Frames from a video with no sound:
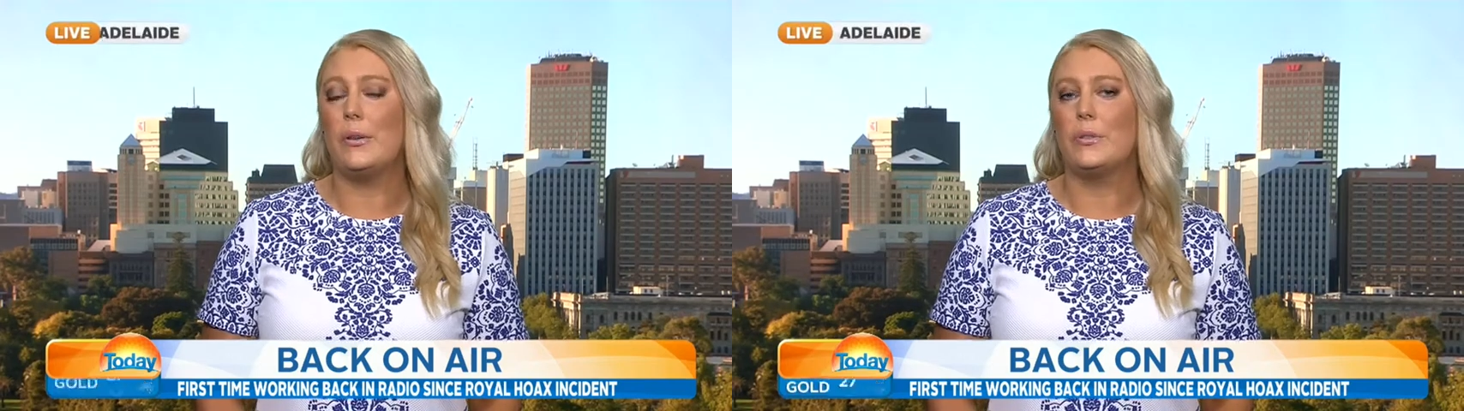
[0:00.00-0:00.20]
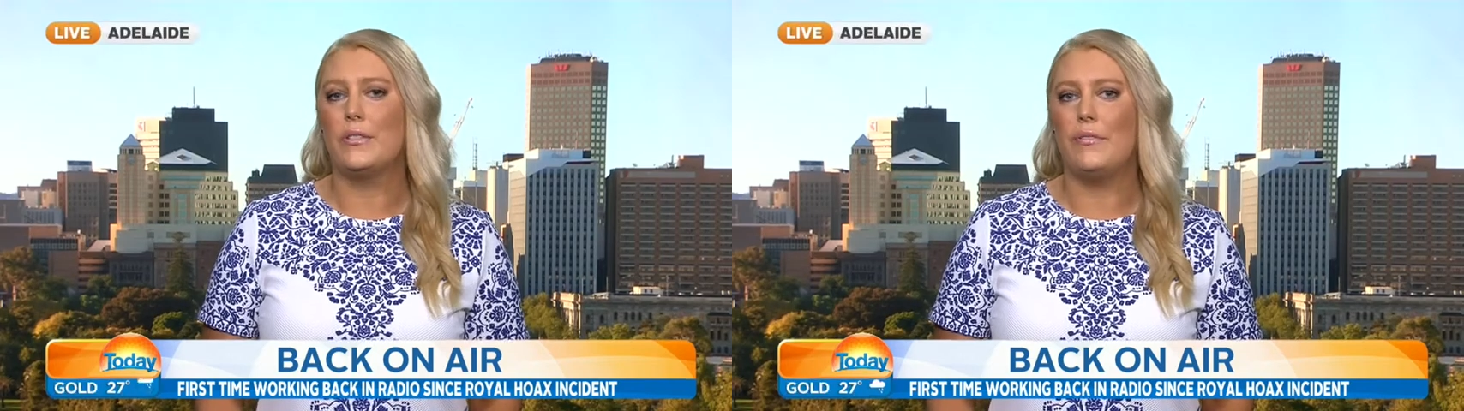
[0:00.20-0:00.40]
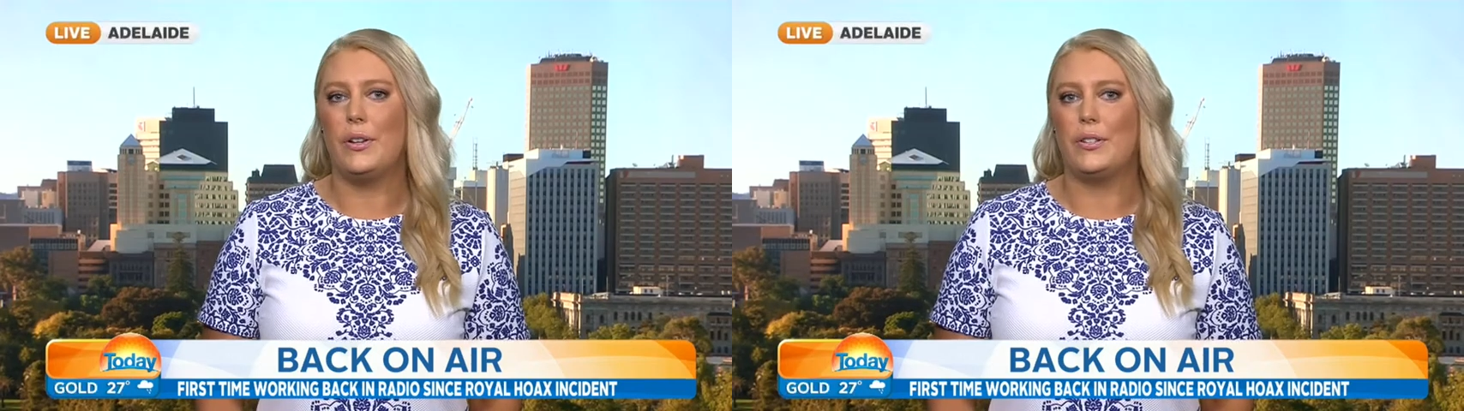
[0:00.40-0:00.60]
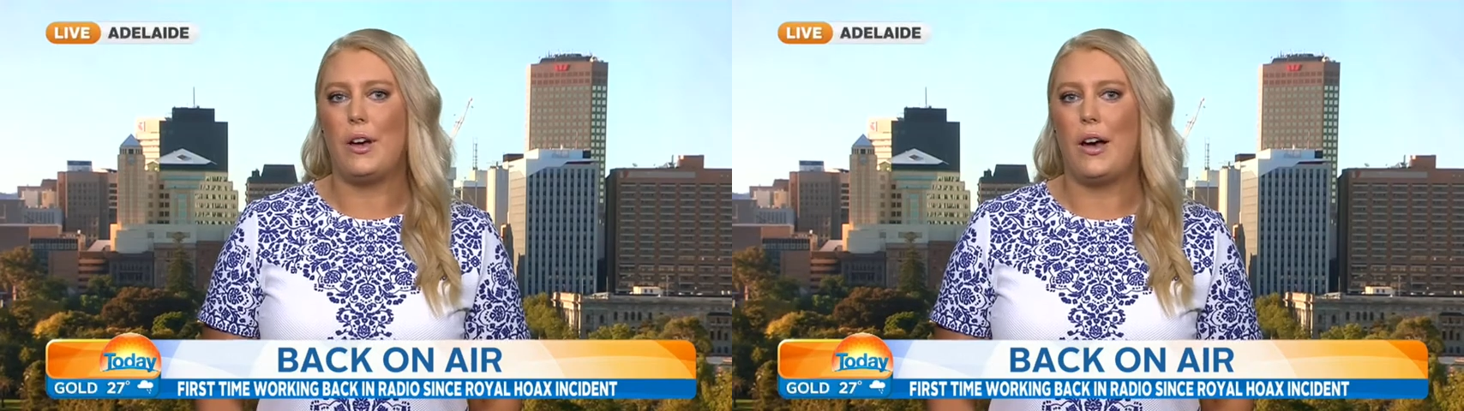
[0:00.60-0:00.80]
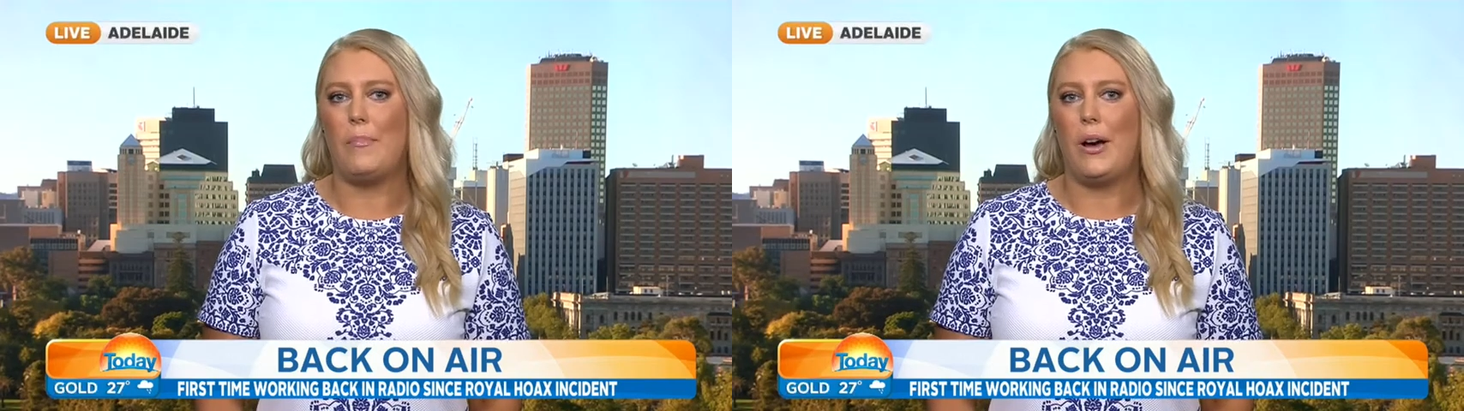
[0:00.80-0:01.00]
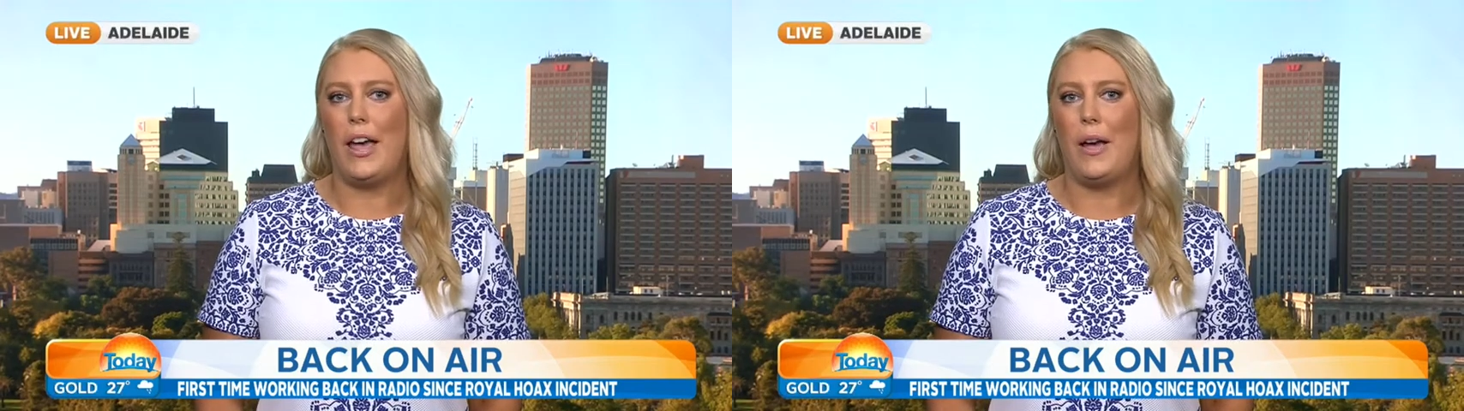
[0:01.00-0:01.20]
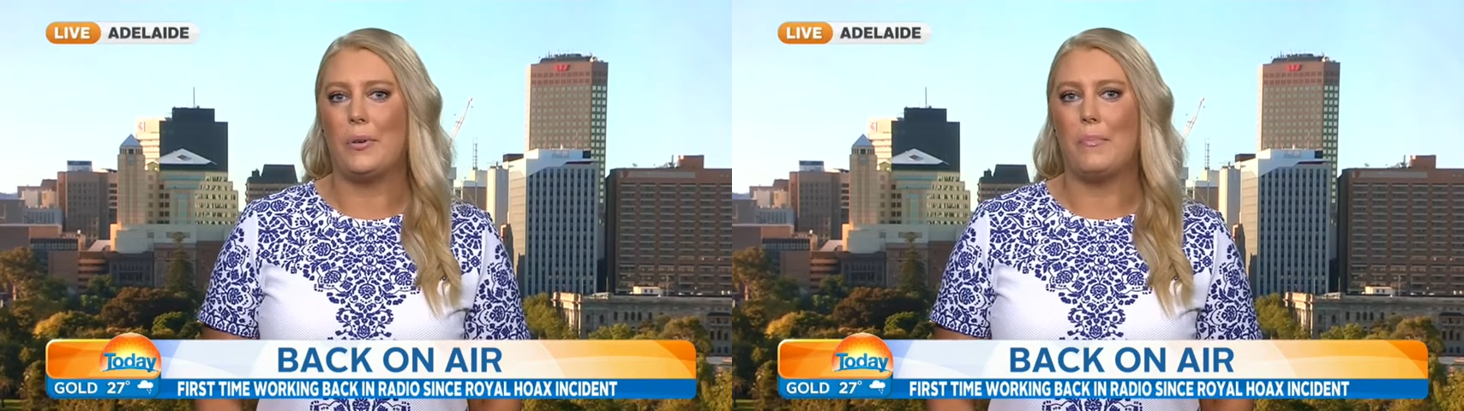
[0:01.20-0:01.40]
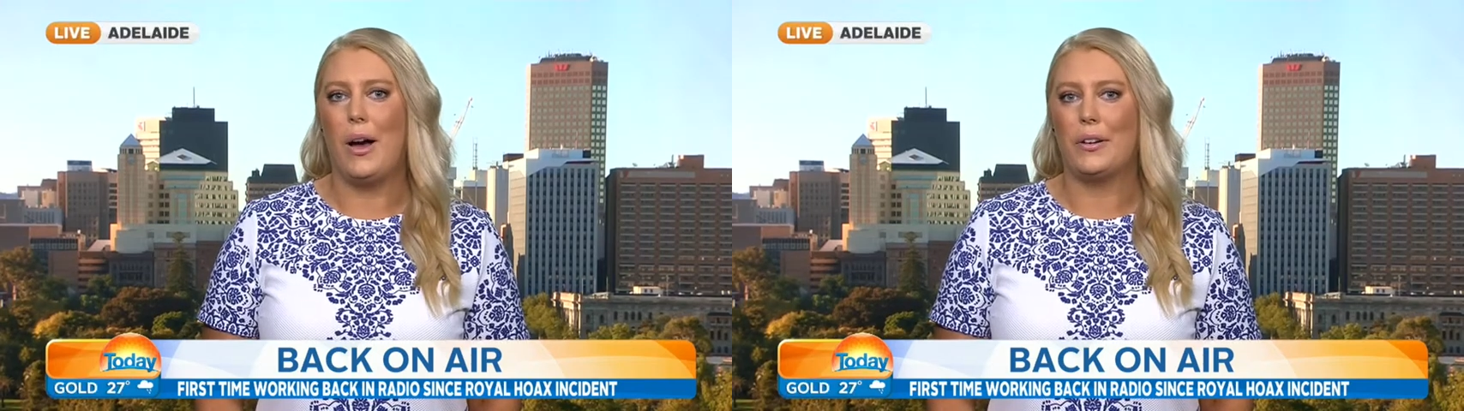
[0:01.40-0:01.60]
It was the first time I
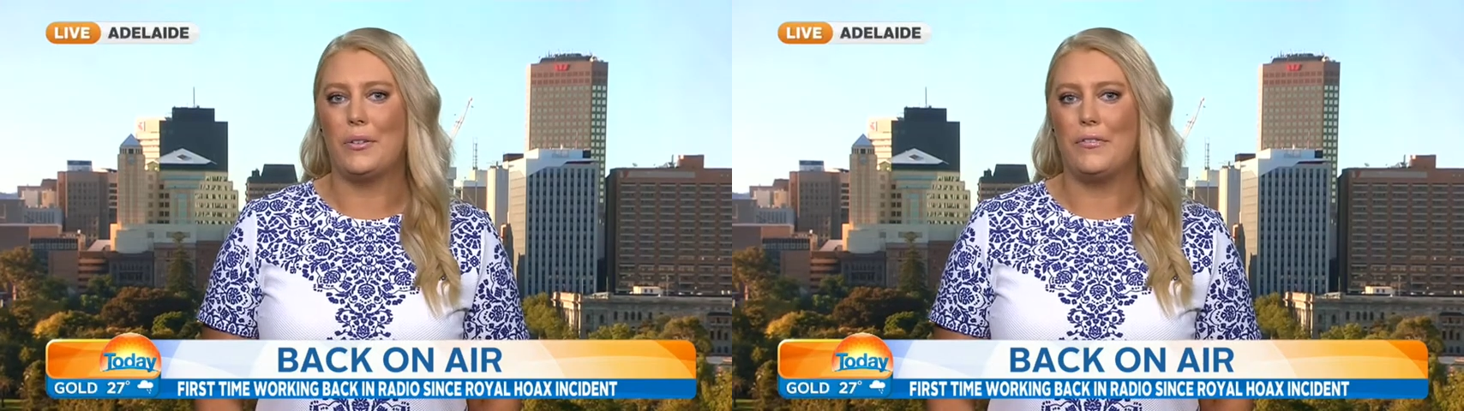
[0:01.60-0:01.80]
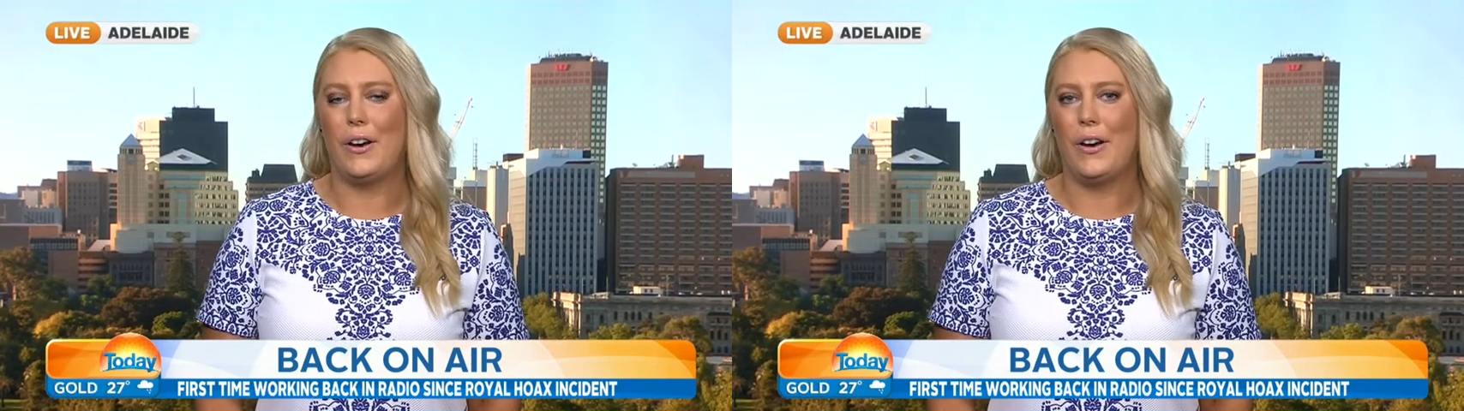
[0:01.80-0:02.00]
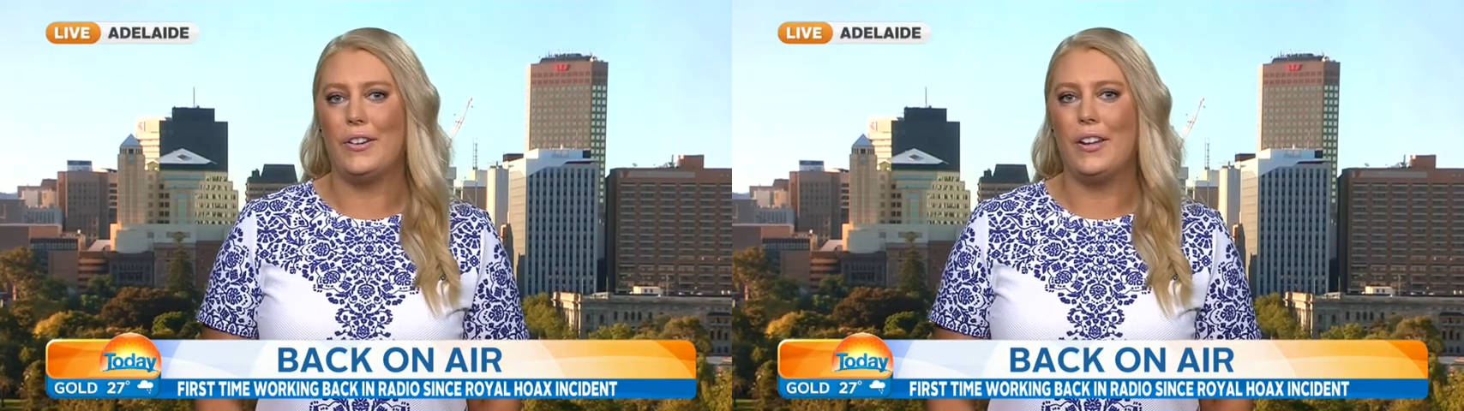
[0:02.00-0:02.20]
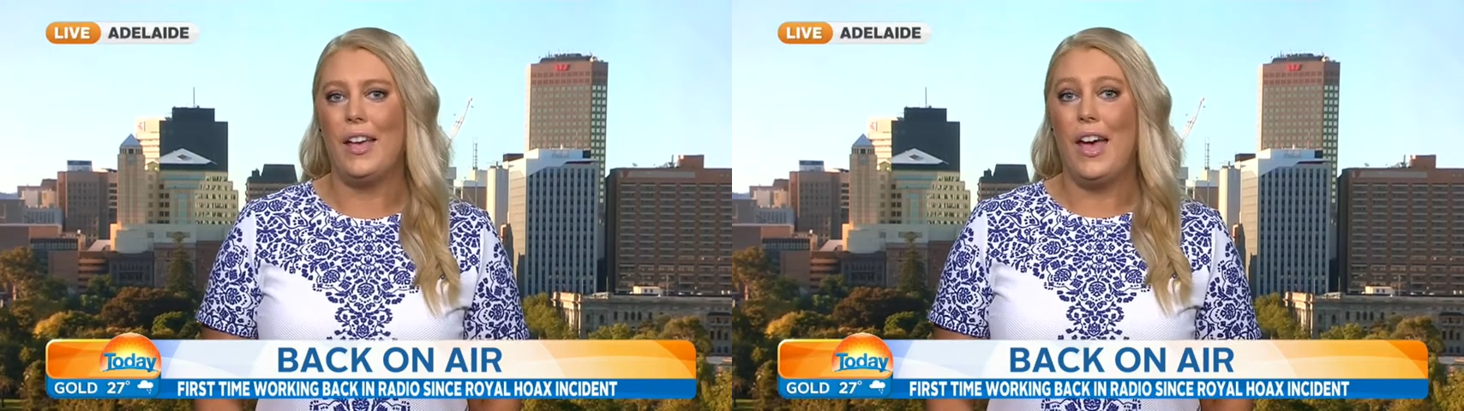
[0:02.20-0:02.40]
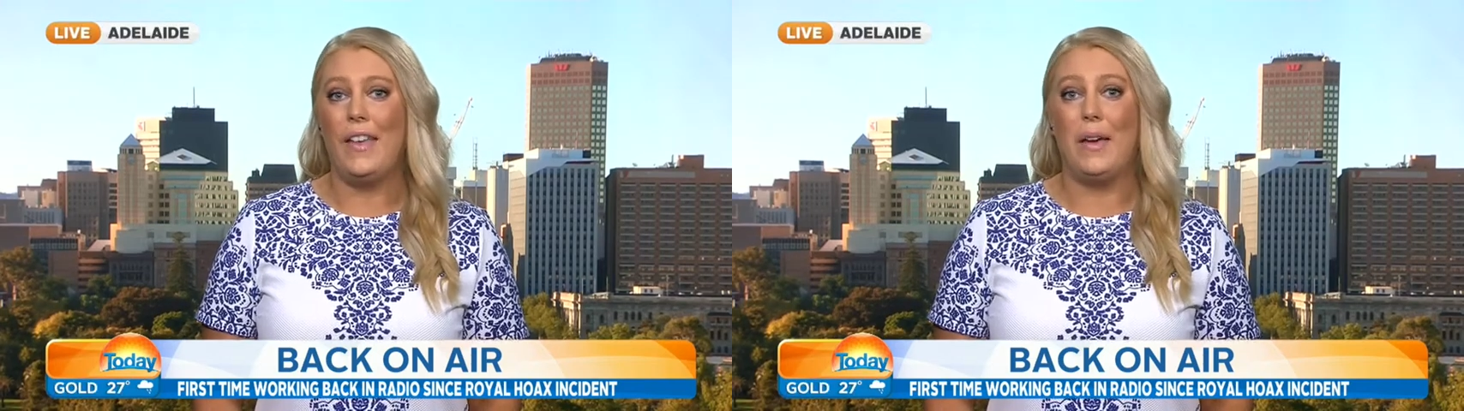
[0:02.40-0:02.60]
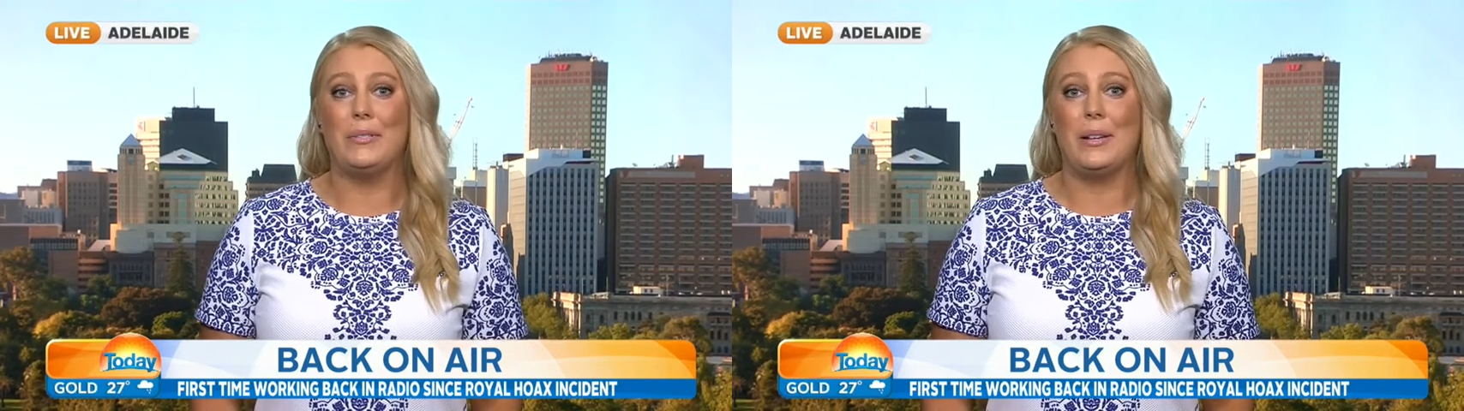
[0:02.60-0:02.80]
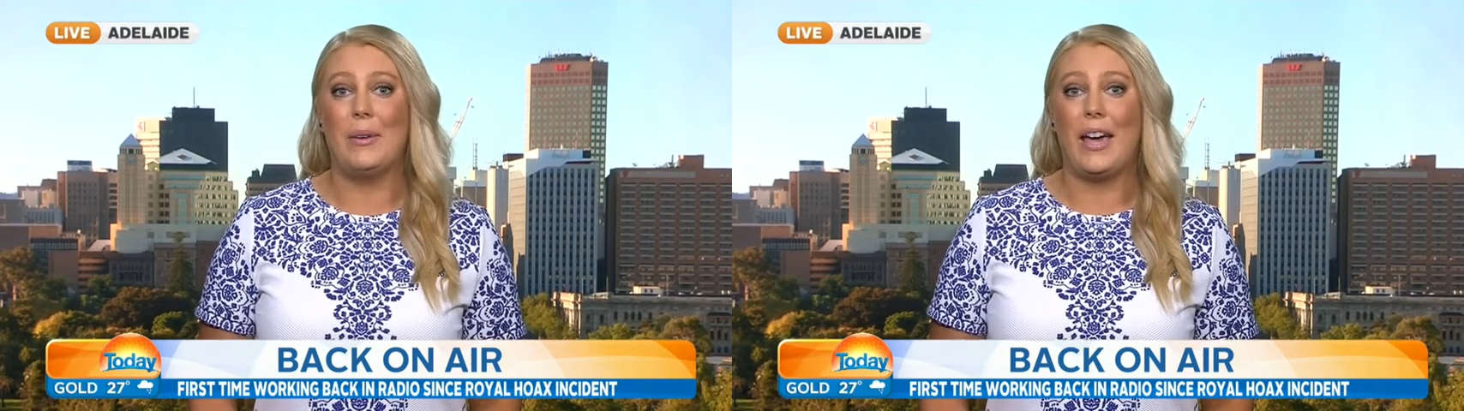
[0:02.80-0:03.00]
held a microphone, and that was at my